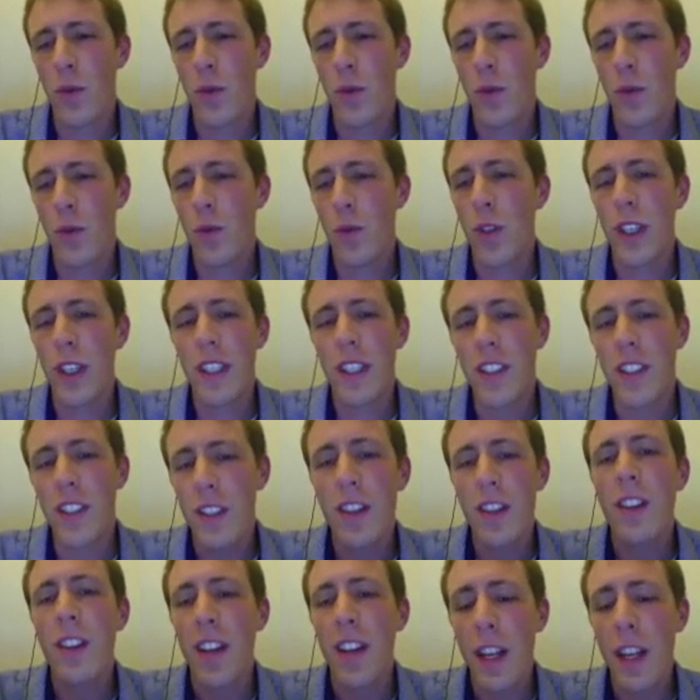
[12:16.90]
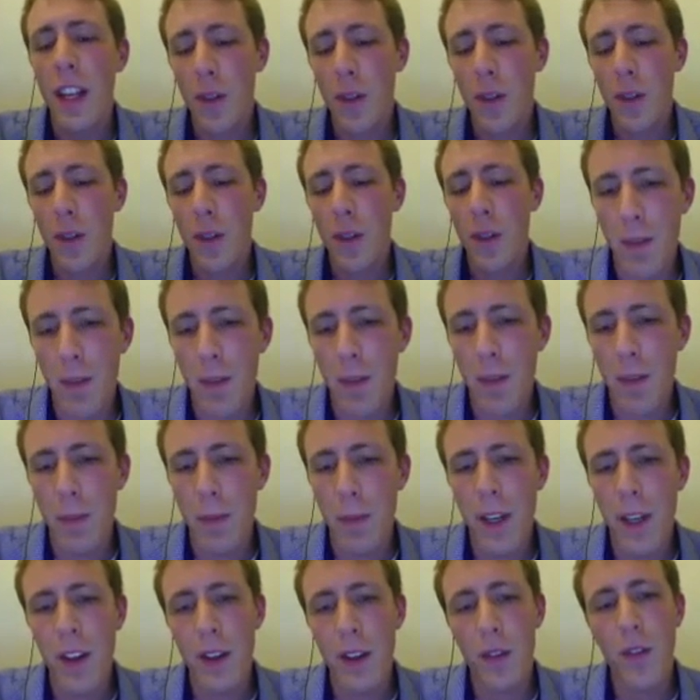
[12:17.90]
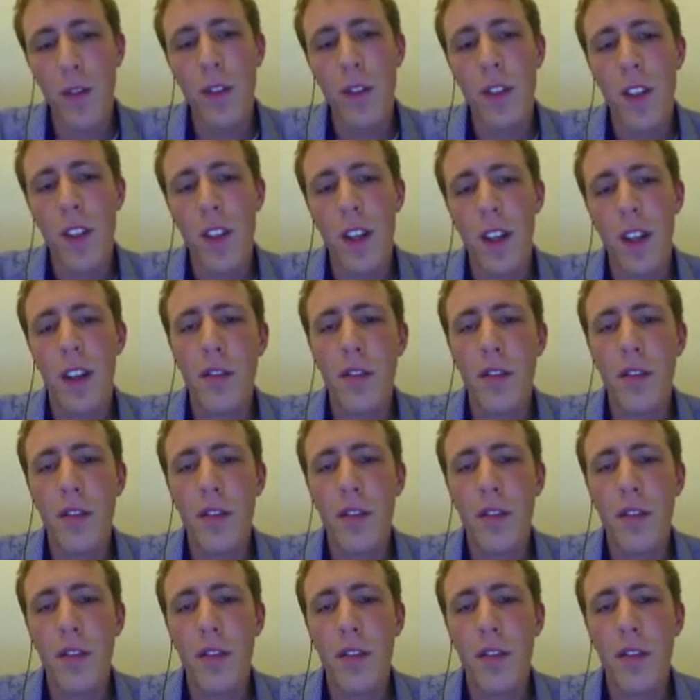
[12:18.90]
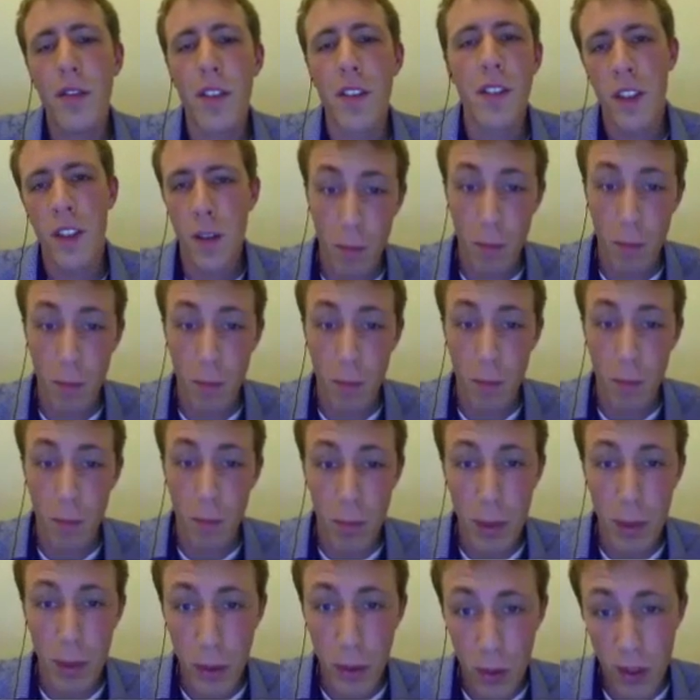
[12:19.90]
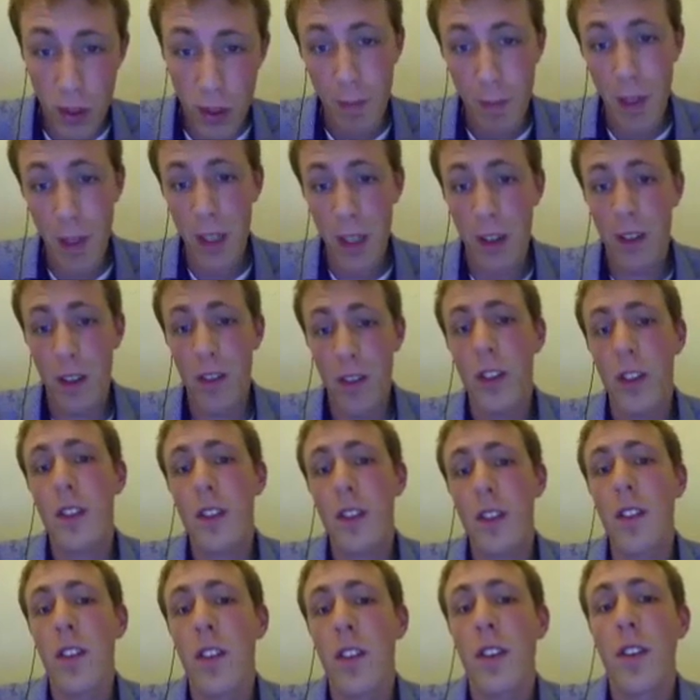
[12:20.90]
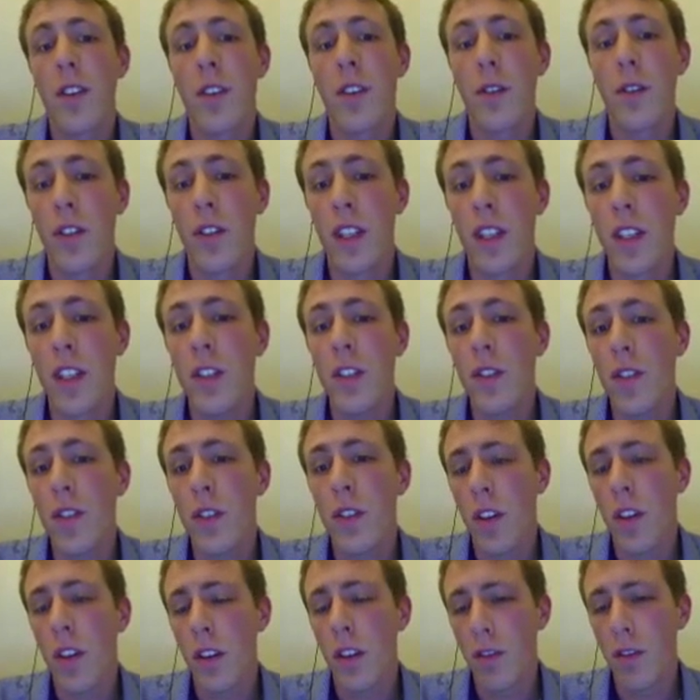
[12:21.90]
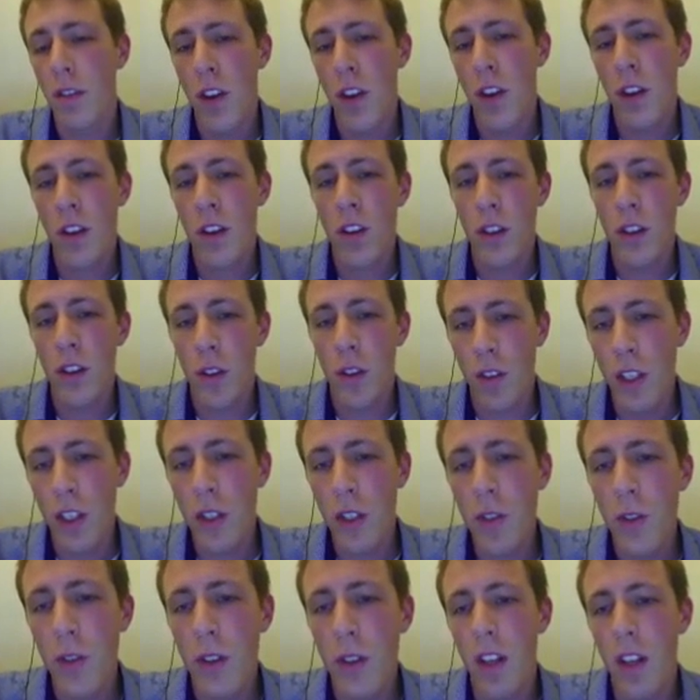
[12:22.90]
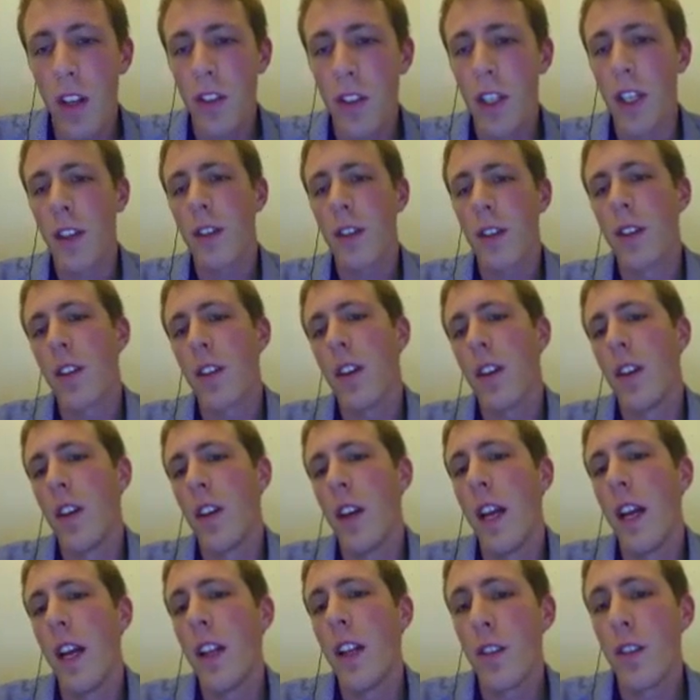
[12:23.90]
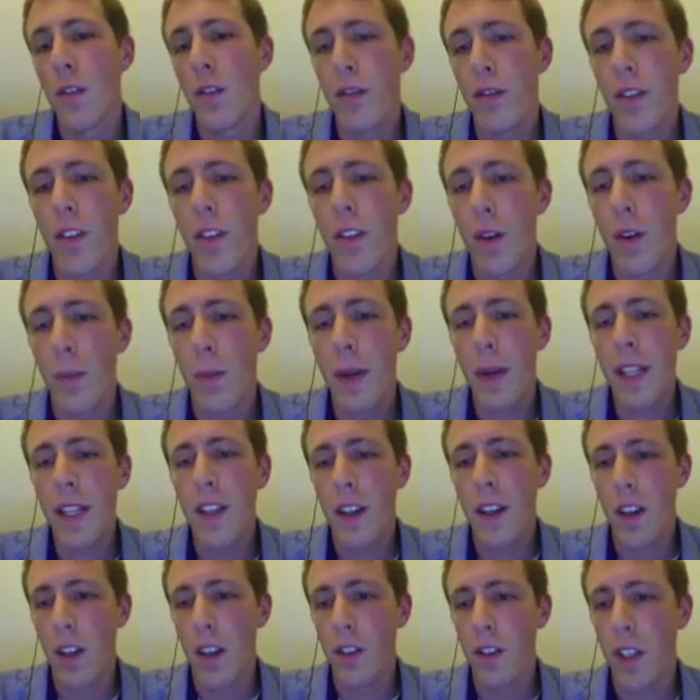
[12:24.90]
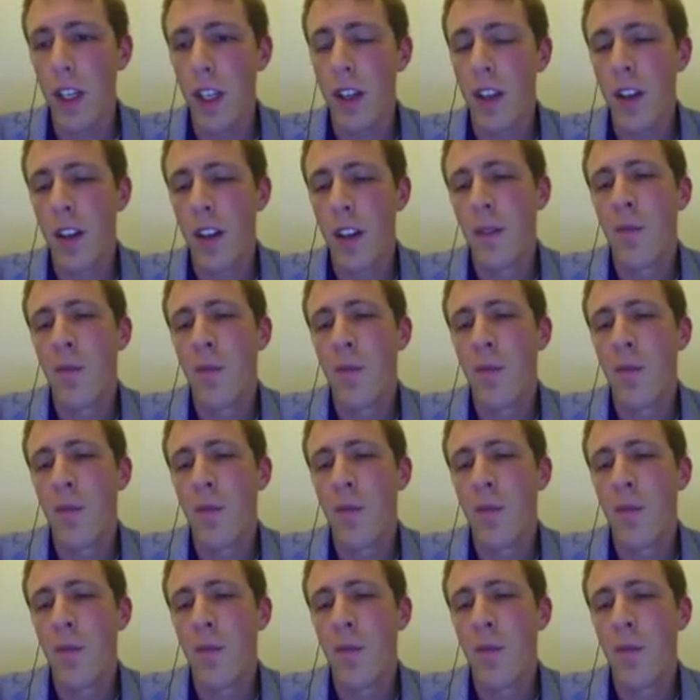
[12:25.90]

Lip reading: Well, it's not a natural fit because often build scripting logic consists of conditional logic and of repeating logic.